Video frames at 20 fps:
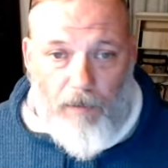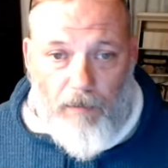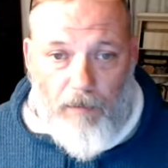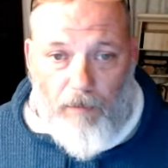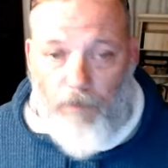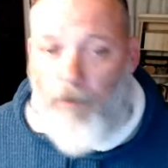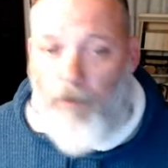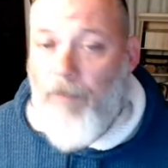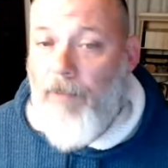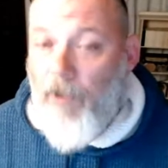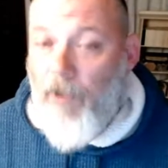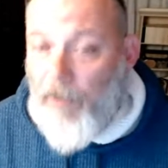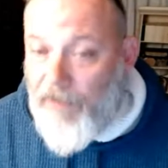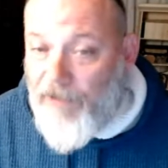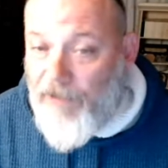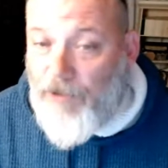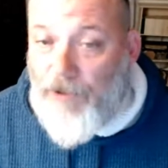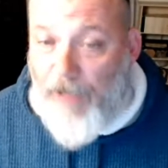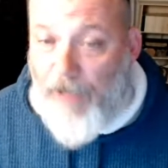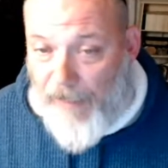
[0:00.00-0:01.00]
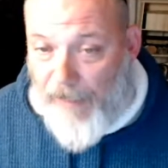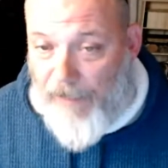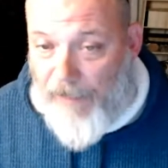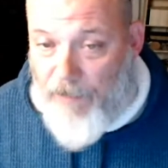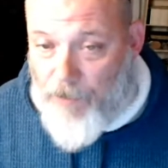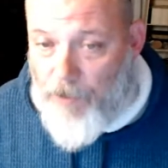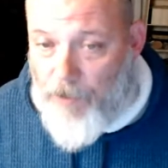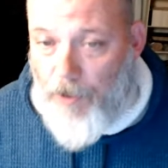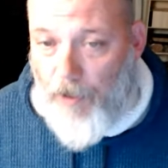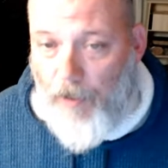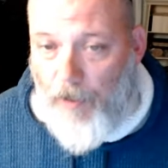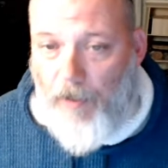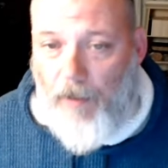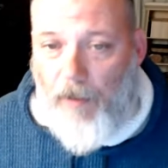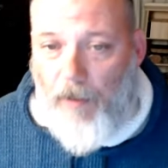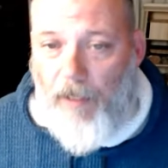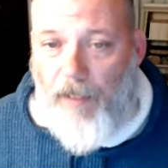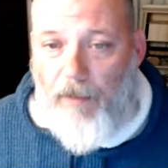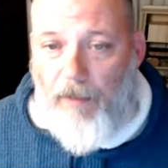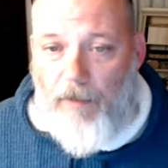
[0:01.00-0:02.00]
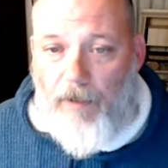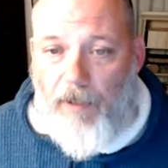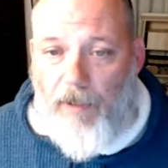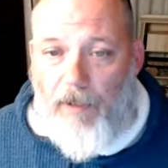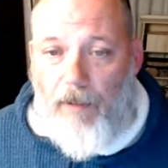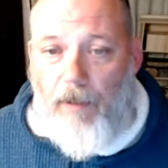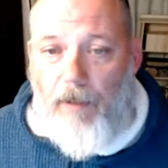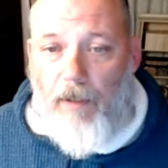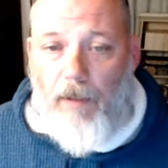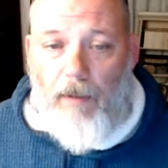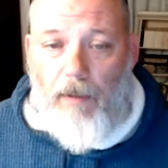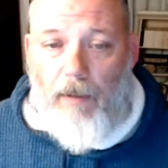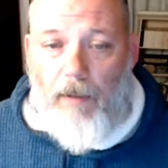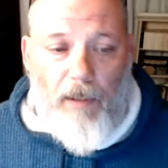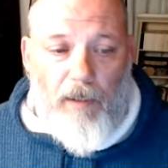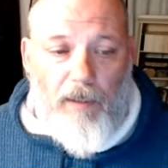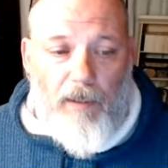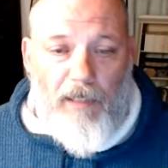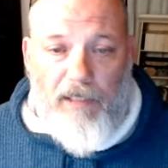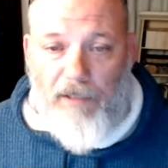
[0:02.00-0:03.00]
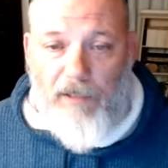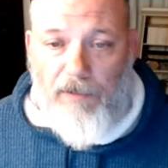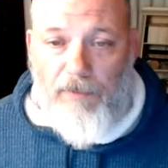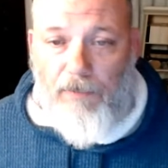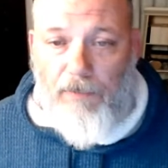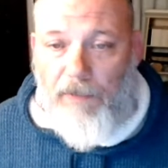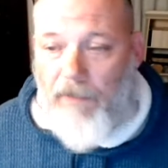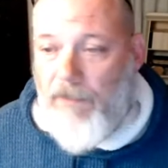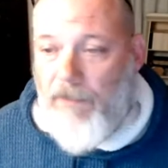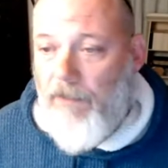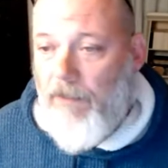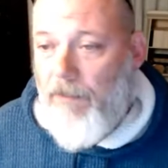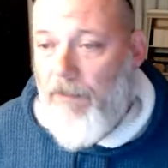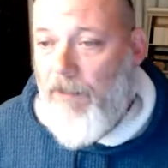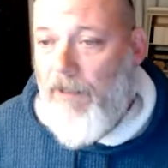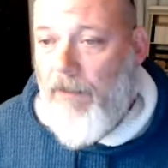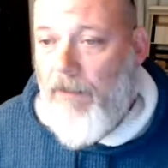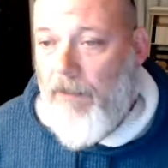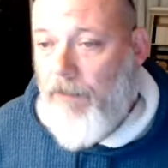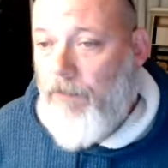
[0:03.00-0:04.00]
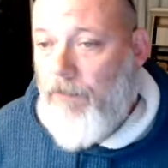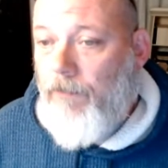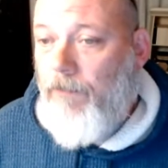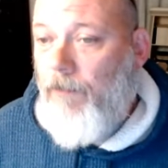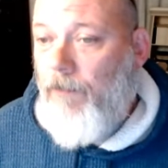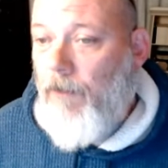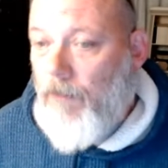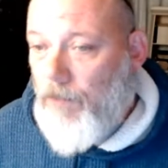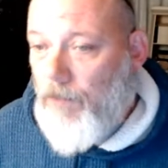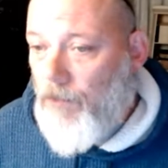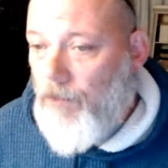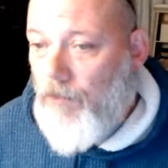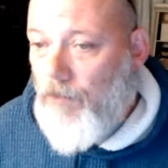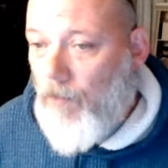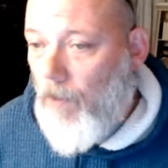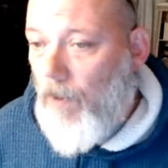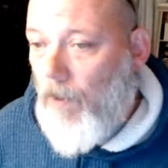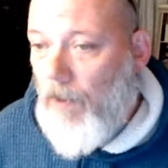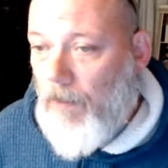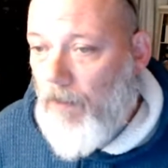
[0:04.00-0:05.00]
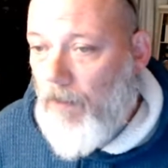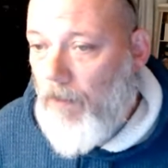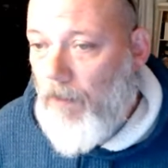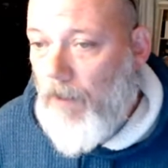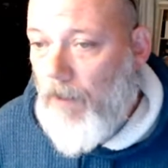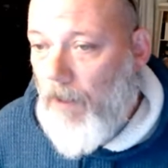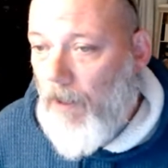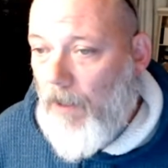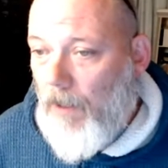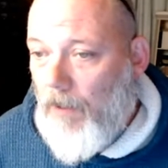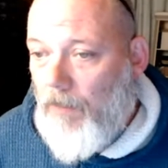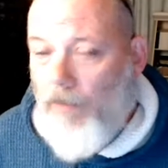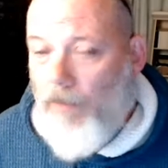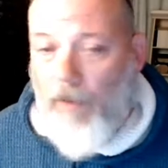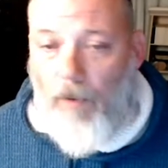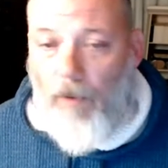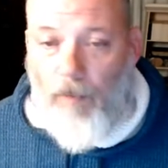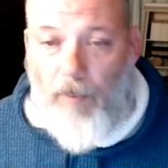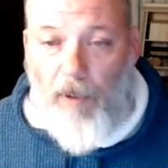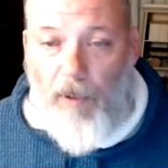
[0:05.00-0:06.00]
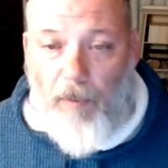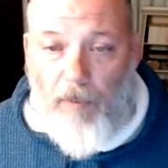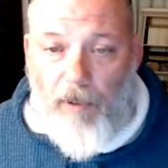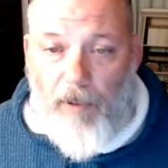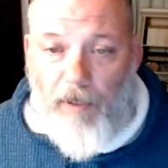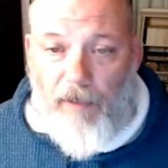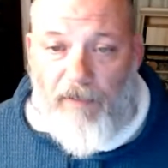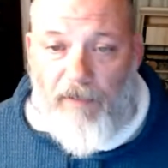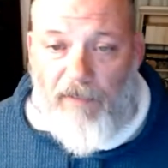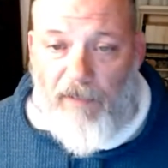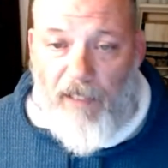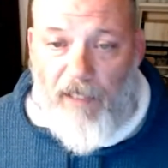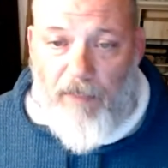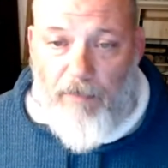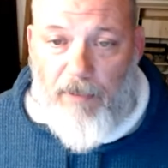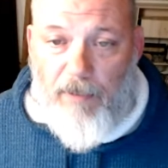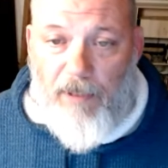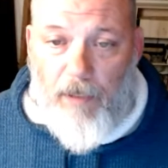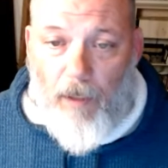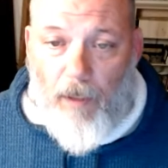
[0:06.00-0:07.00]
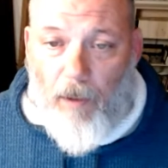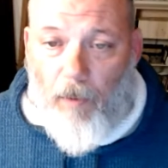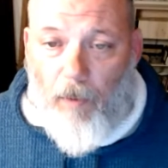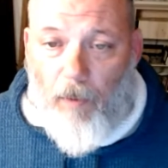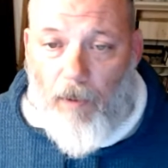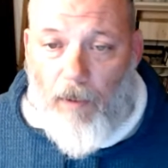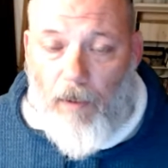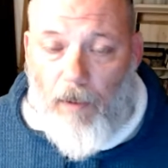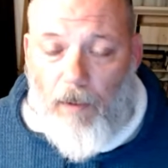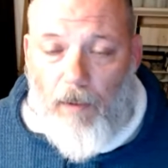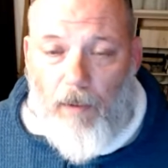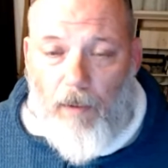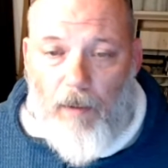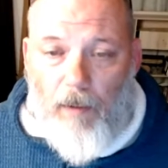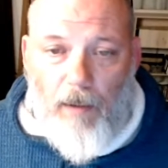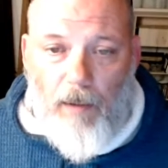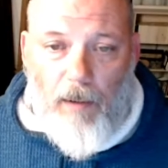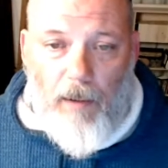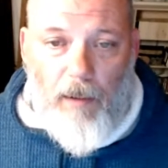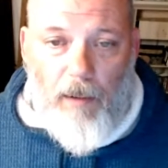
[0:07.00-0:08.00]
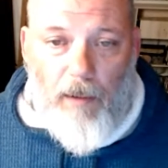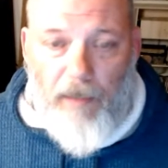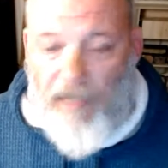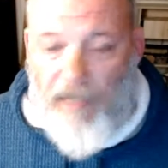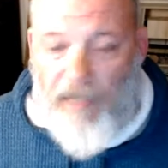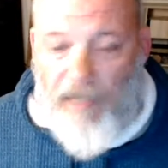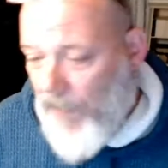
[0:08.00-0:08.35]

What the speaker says: crypto exchange out there, is fixing to be the first one to go public as an IPO. That